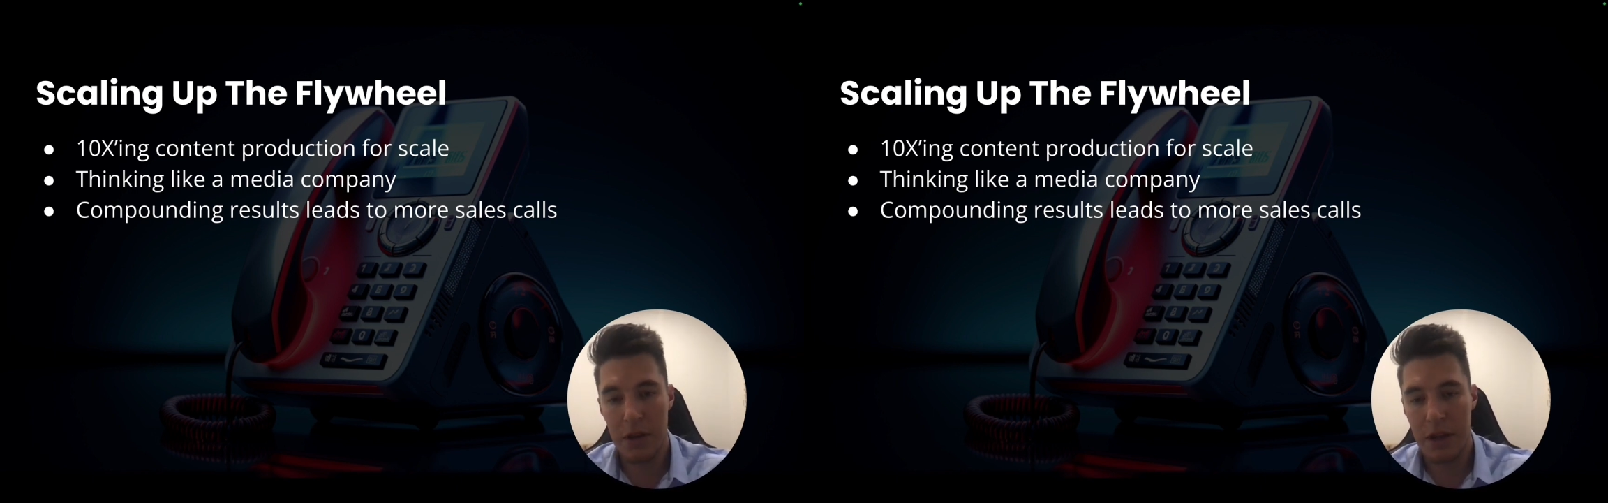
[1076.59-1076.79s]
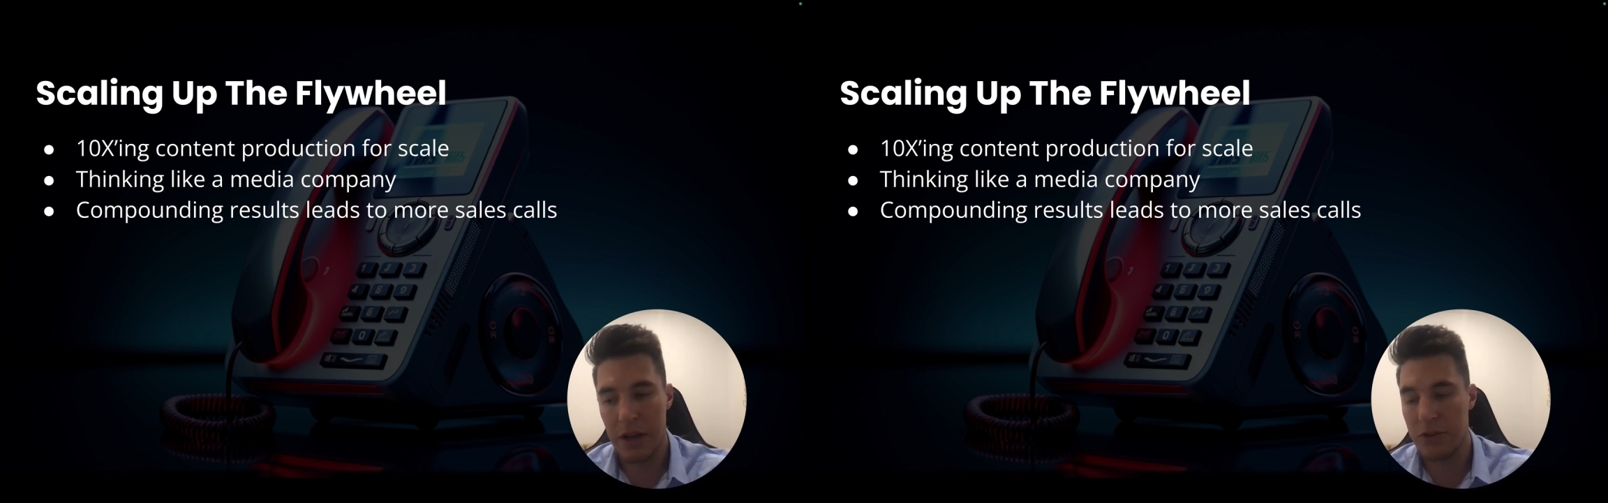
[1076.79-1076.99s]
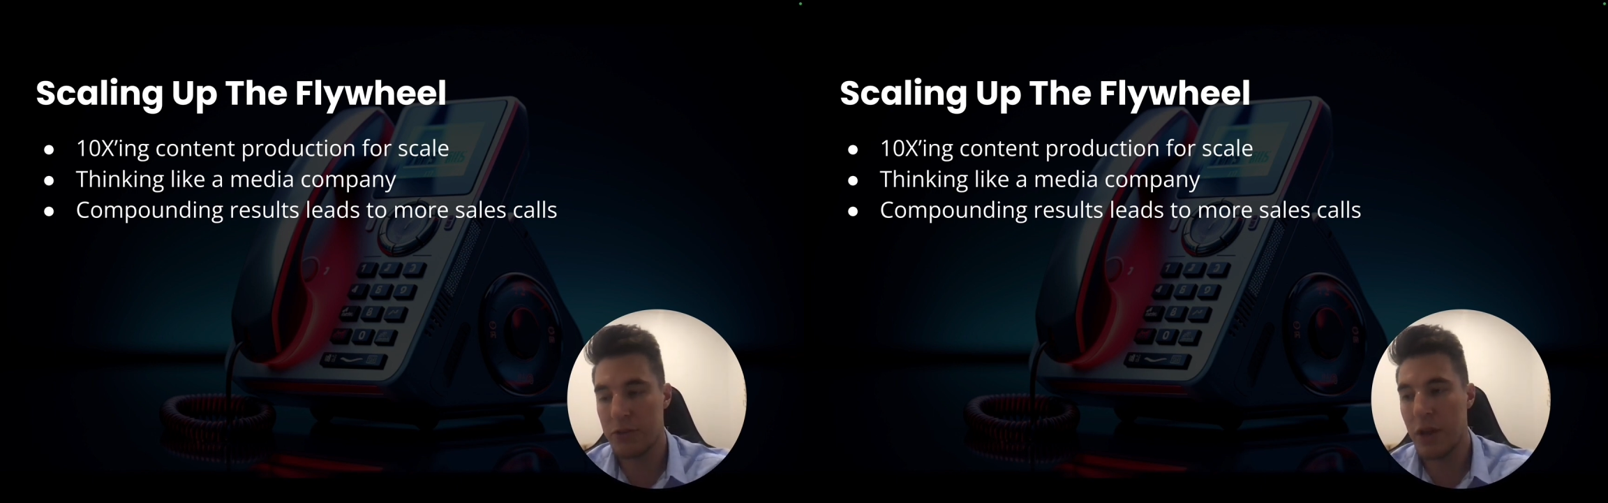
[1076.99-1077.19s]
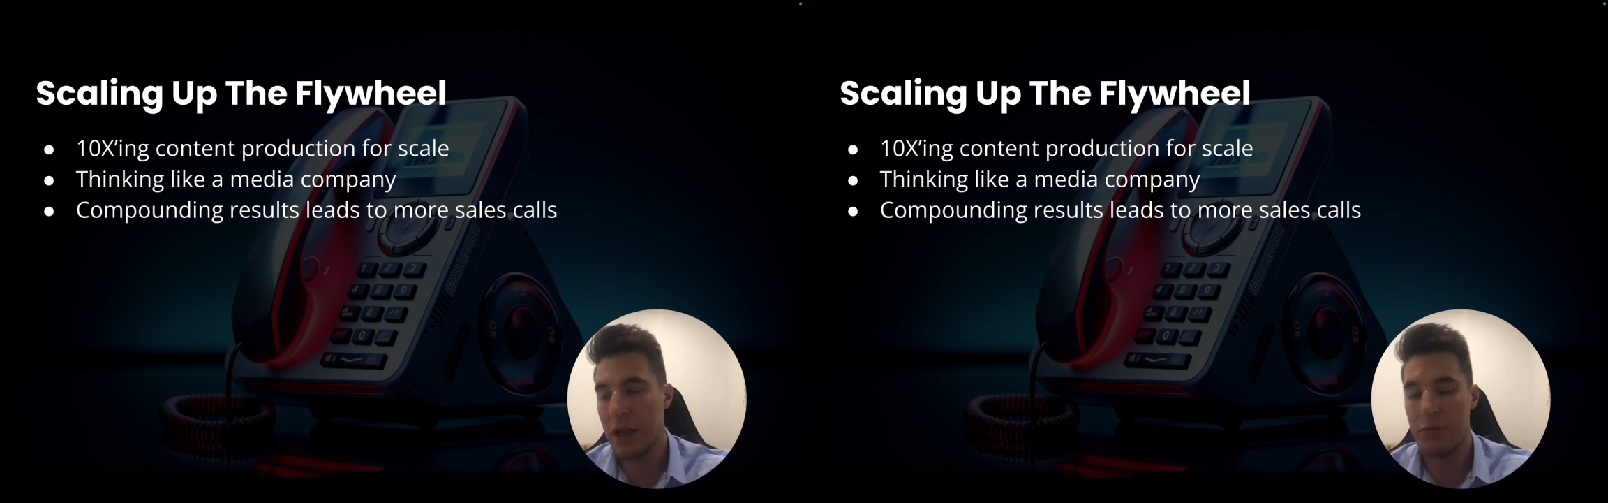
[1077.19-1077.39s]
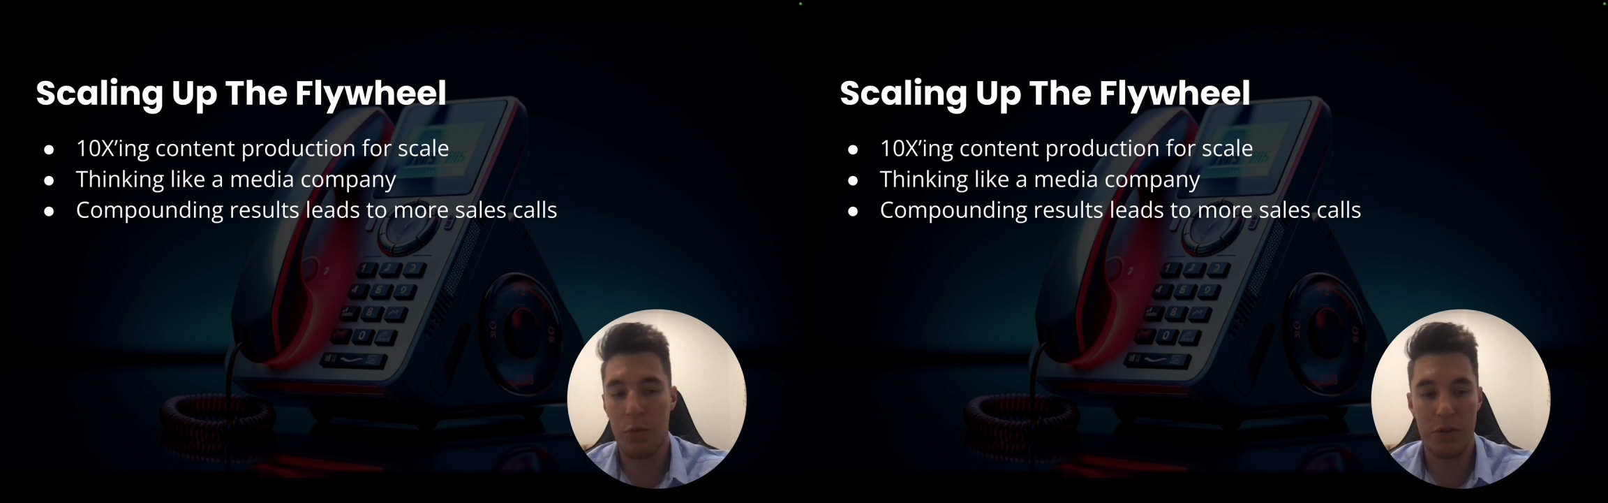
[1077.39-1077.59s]
It's just like
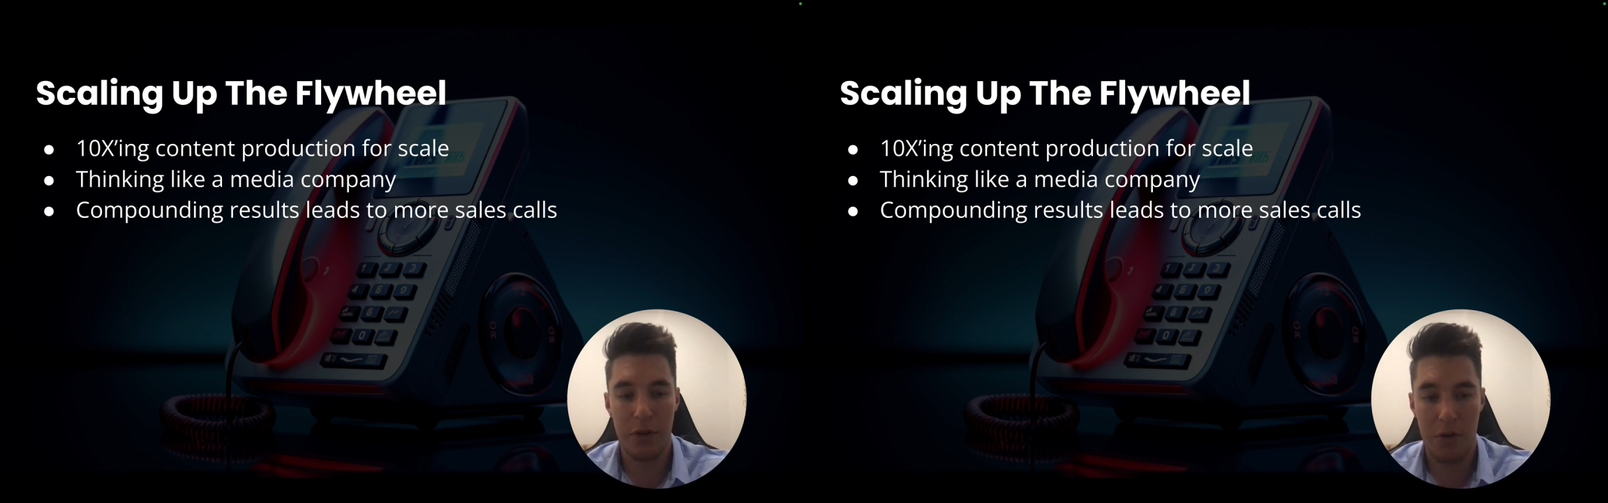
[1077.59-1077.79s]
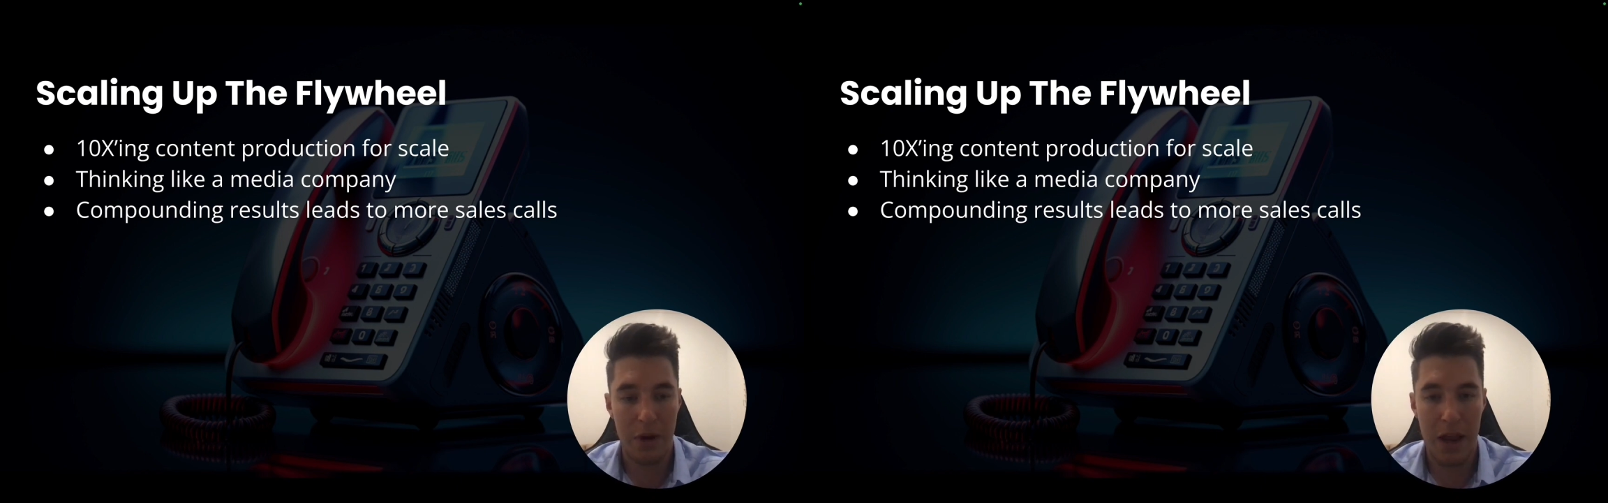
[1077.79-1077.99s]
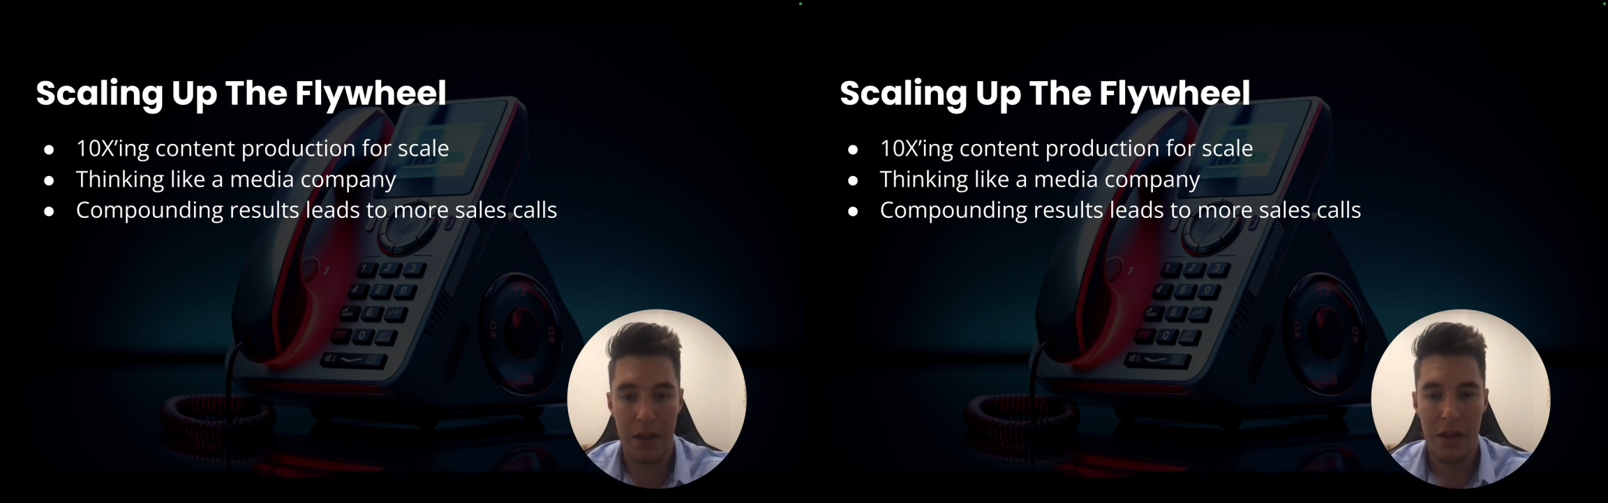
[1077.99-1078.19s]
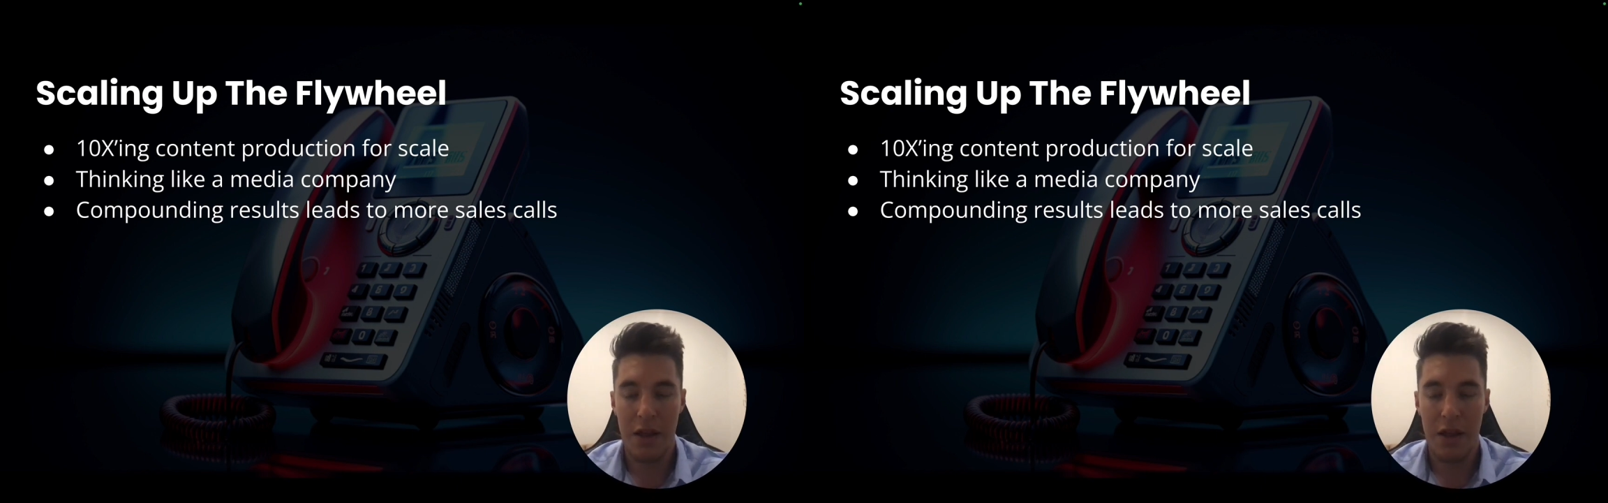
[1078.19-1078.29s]
if you were to create